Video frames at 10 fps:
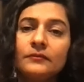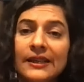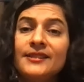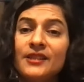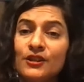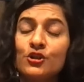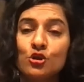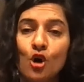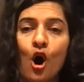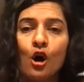it's a
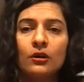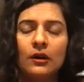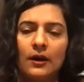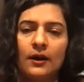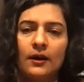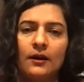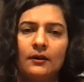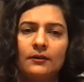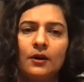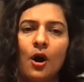strong
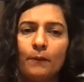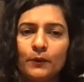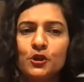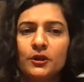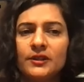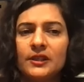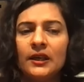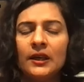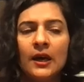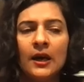uh,
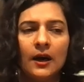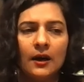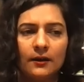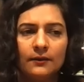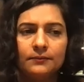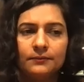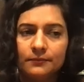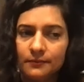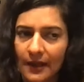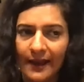opportunity um,
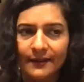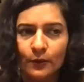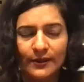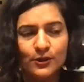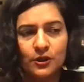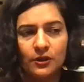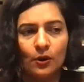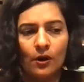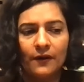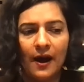and a question
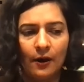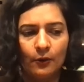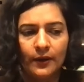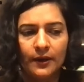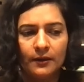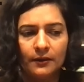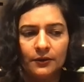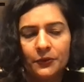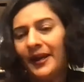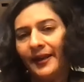of how we
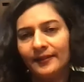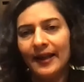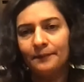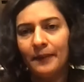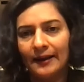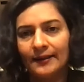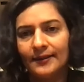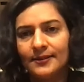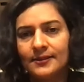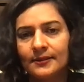create that
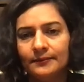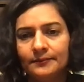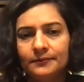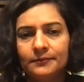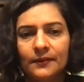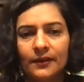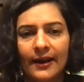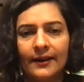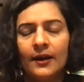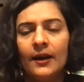balance,
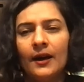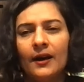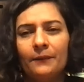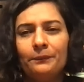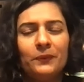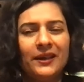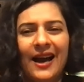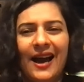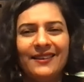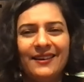right? Um, but
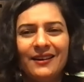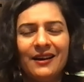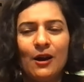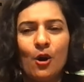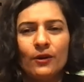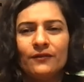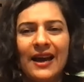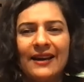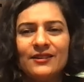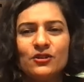I think a lot of
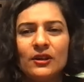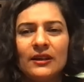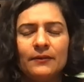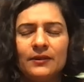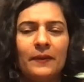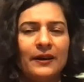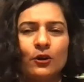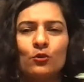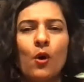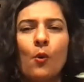that is really depending
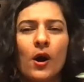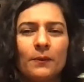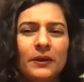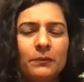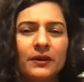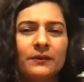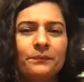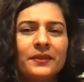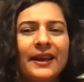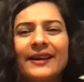on what people
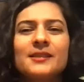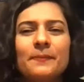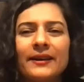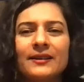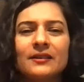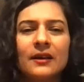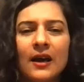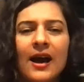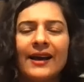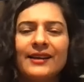expect.
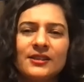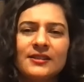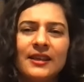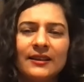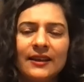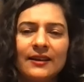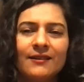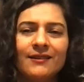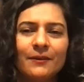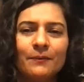I just think that
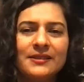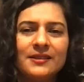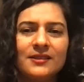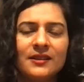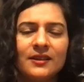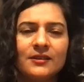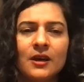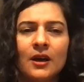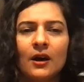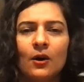earlier businesses
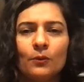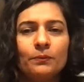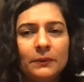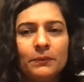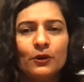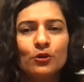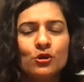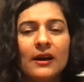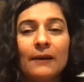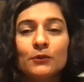or people used
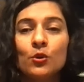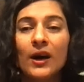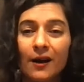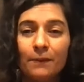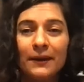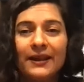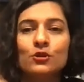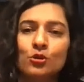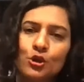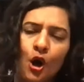to come to a place
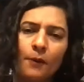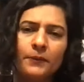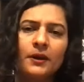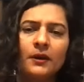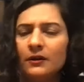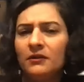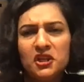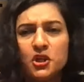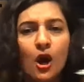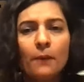to shop the
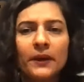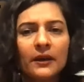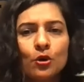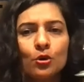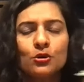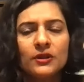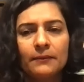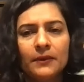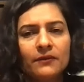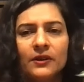shop can go to
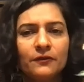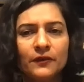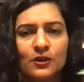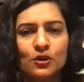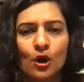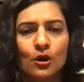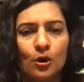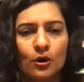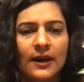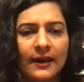them even if it's not
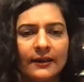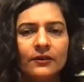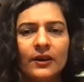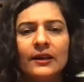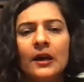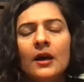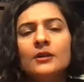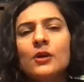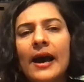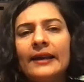online right
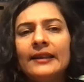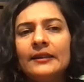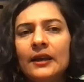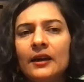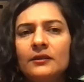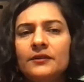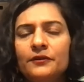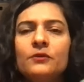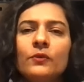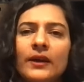so i think there are
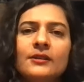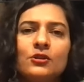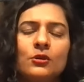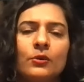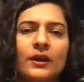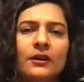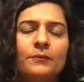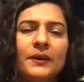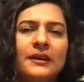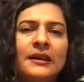different ways to look at
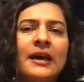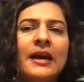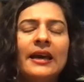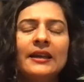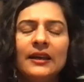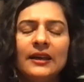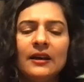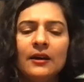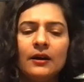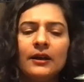it but in, in
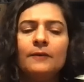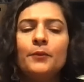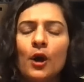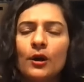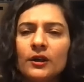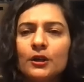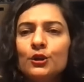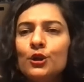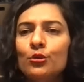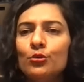a in a broader
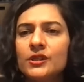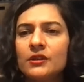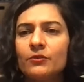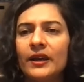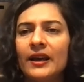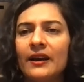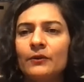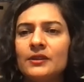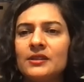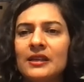conclusive way i
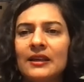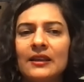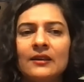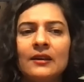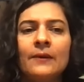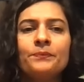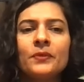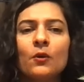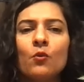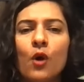would say that
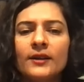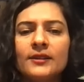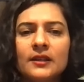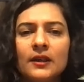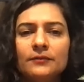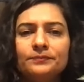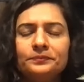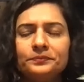what um,